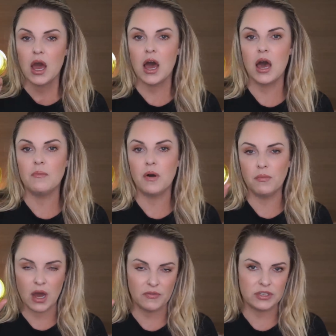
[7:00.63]

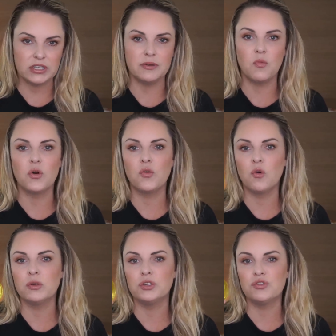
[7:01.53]
Um, obviously more
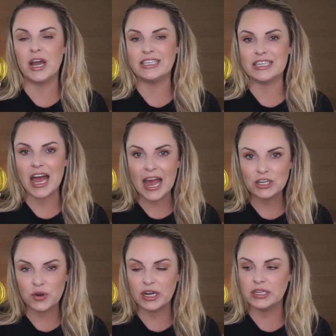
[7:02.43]
normal to dry
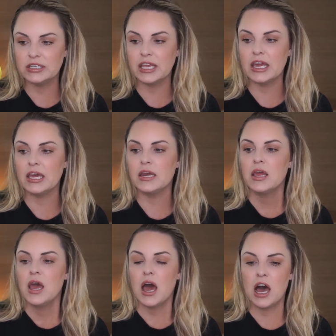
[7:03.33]
dehydrated skin.
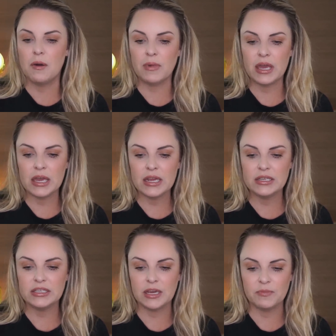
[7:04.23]
Um, it
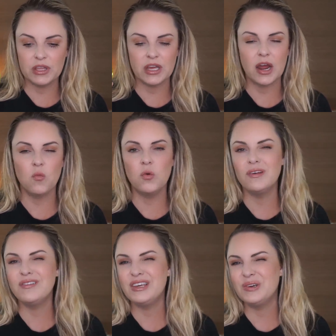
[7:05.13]
is something that I
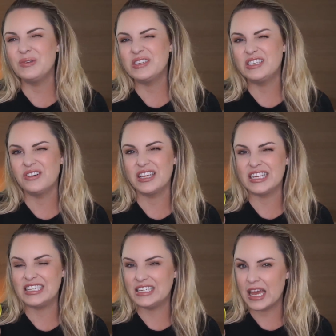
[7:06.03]
will use during
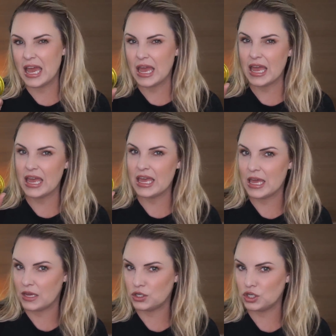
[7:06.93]
the
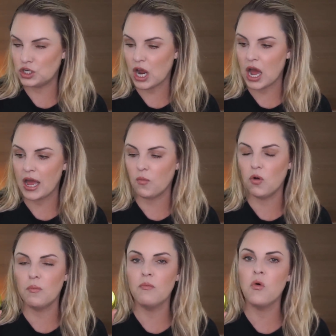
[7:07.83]
day-ish. I
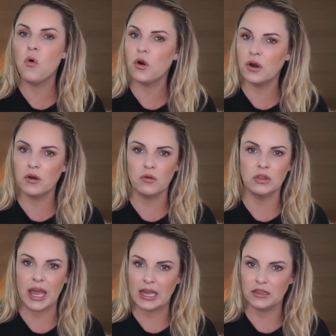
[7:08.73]
will more
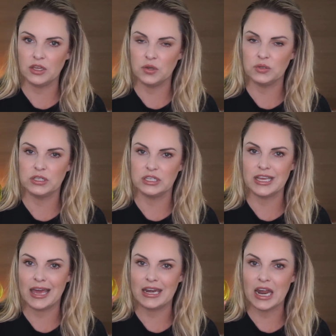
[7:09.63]
likely use
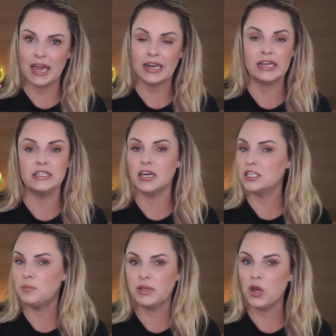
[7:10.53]
this at night. It
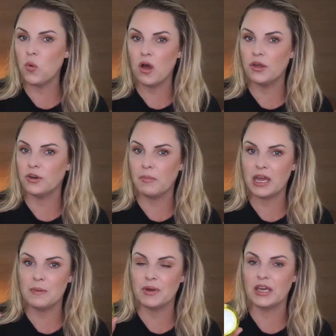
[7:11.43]
does play well under
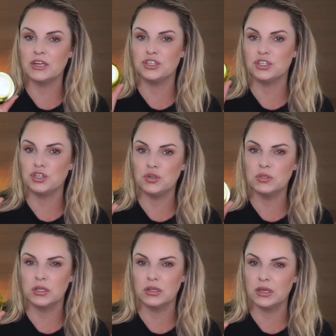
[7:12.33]
makeup. Again, just
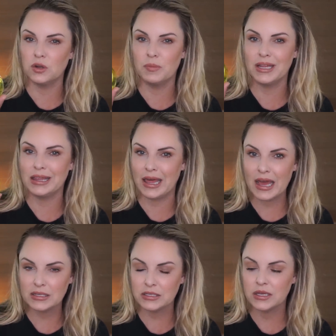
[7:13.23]
use a a little bit
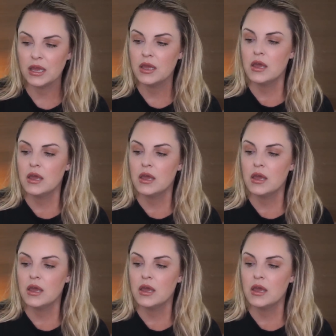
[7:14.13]
less.